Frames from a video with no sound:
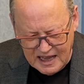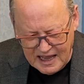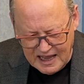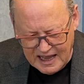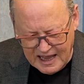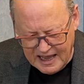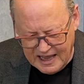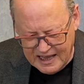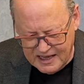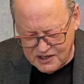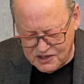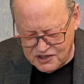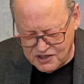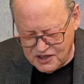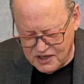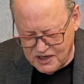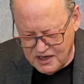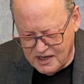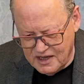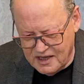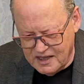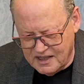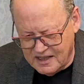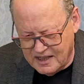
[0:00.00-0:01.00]
H,
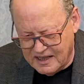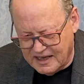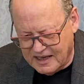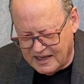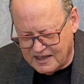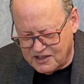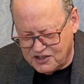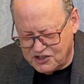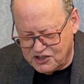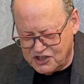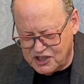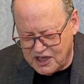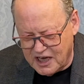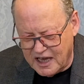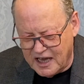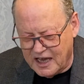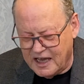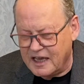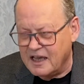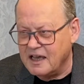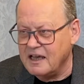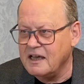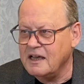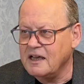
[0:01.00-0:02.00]
and I get
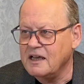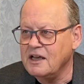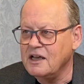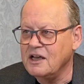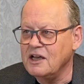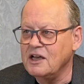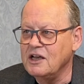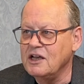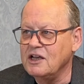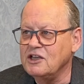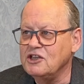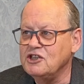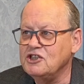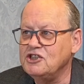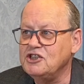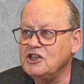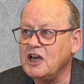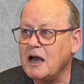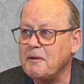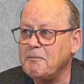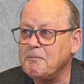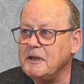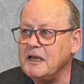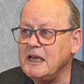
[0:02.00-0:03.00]
J.
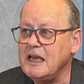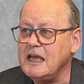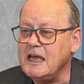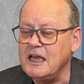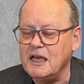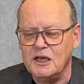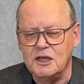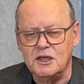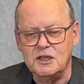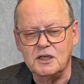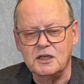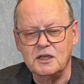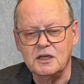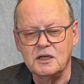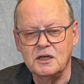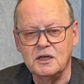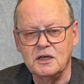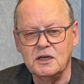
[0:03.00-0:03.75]
Japanese.